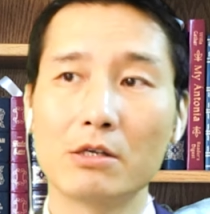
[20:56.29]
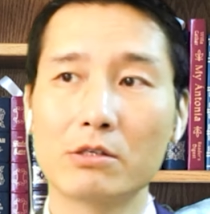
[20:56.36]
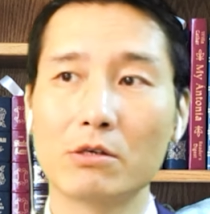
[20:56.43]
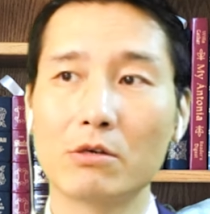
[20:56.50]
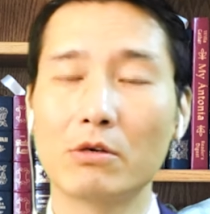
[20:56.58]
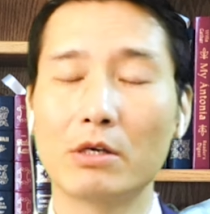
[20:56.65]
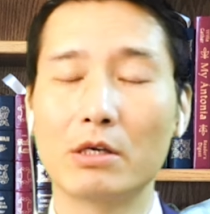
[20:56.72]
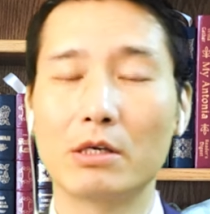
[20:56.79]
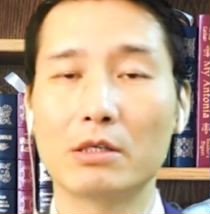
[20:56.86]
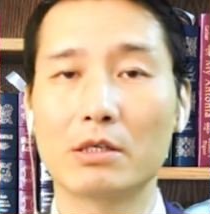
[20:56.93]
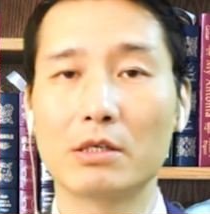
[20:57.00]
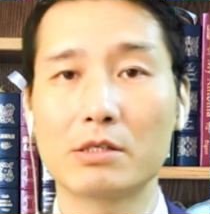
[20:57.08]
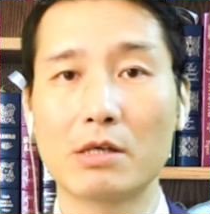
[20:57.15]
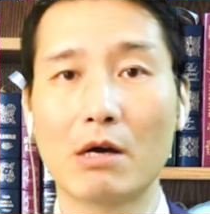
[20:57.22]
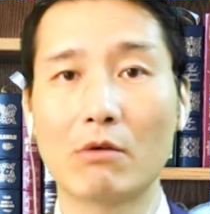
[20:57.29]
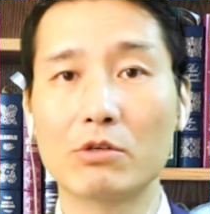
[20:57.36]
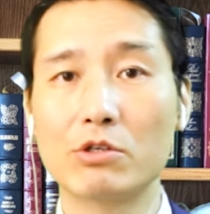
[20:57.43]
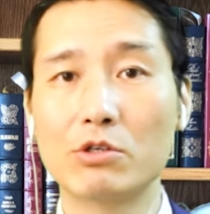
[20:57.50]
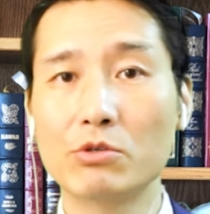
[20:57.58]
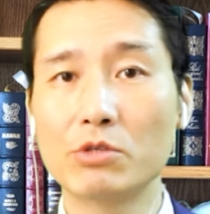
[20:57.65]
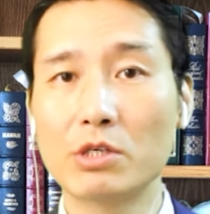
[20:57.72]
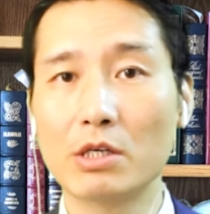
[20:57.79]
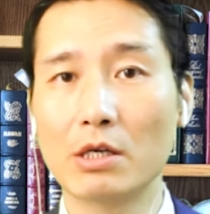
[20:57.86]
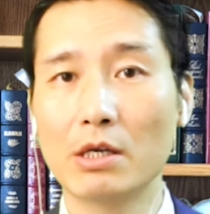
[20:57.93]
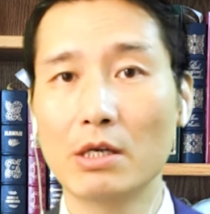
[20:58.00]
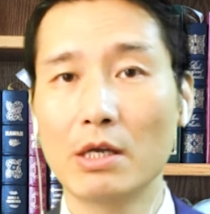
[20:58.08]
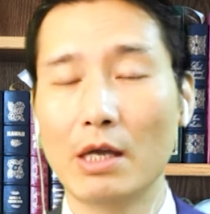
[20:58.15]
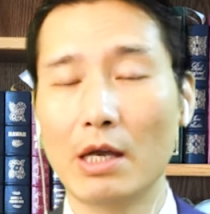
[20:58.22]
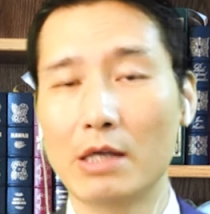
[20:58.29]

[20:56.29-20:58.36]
So it is our duty